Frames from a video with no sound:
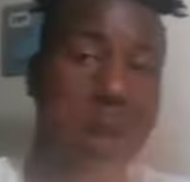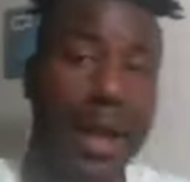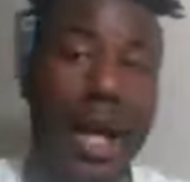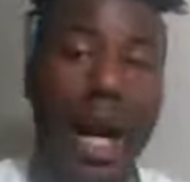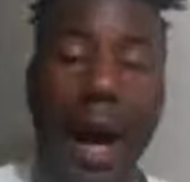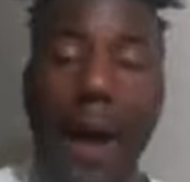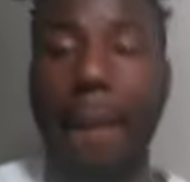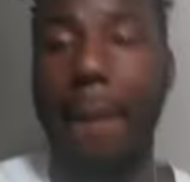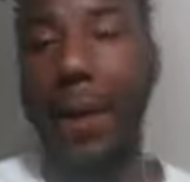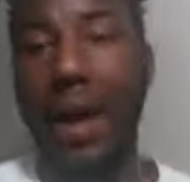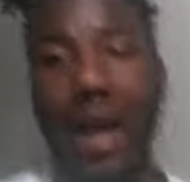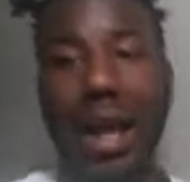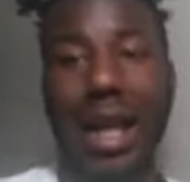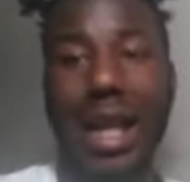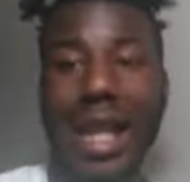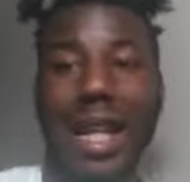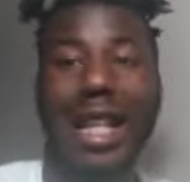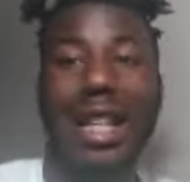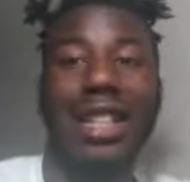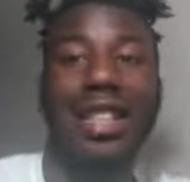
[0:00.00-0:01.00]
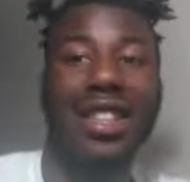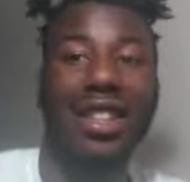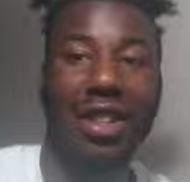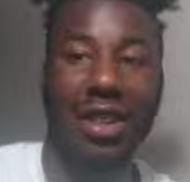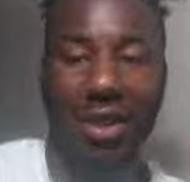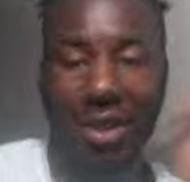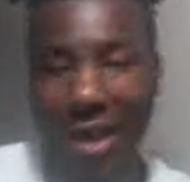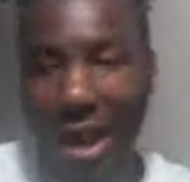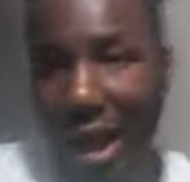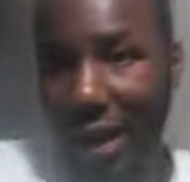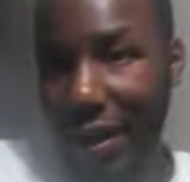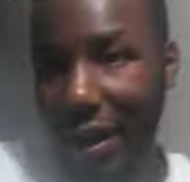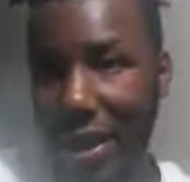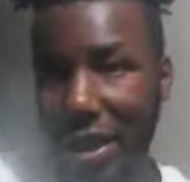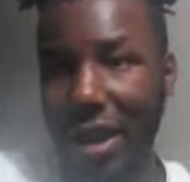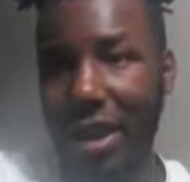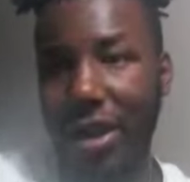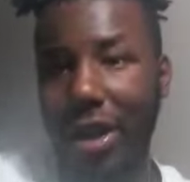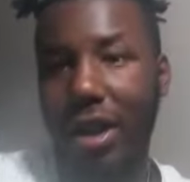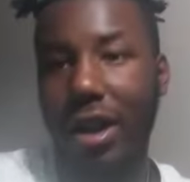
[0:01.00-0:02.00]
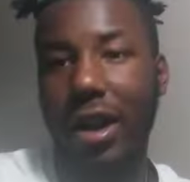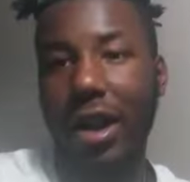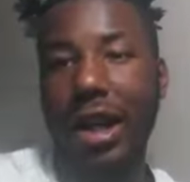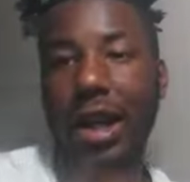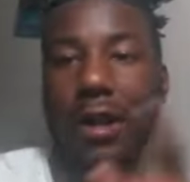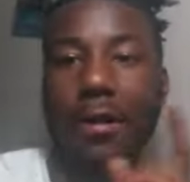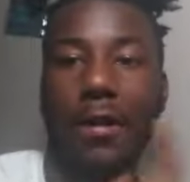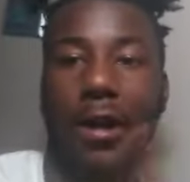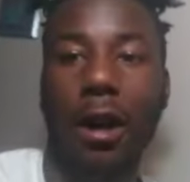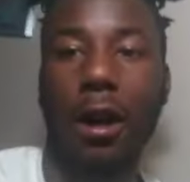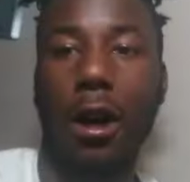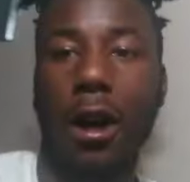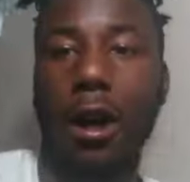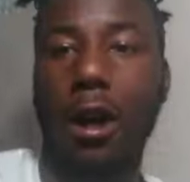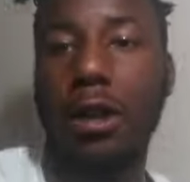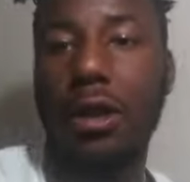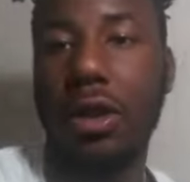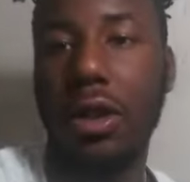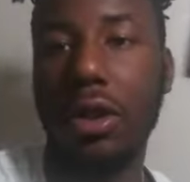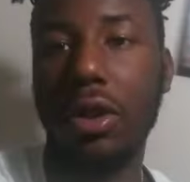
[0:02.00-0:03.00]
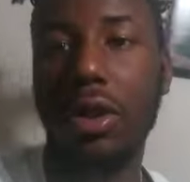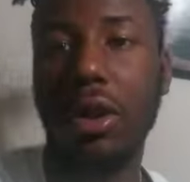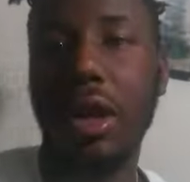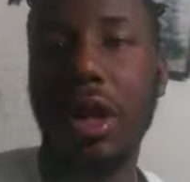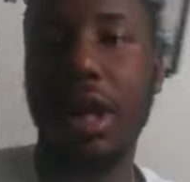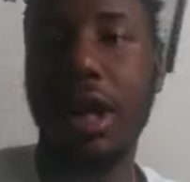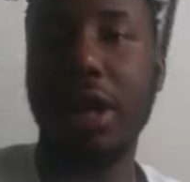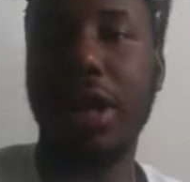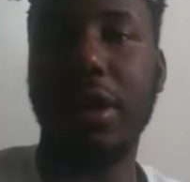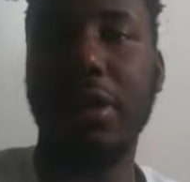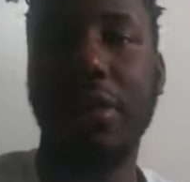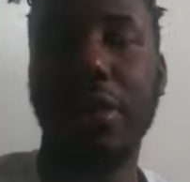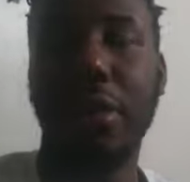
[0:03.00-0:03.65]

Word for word: comment, and subscribe right now, y'all. If y'all new, you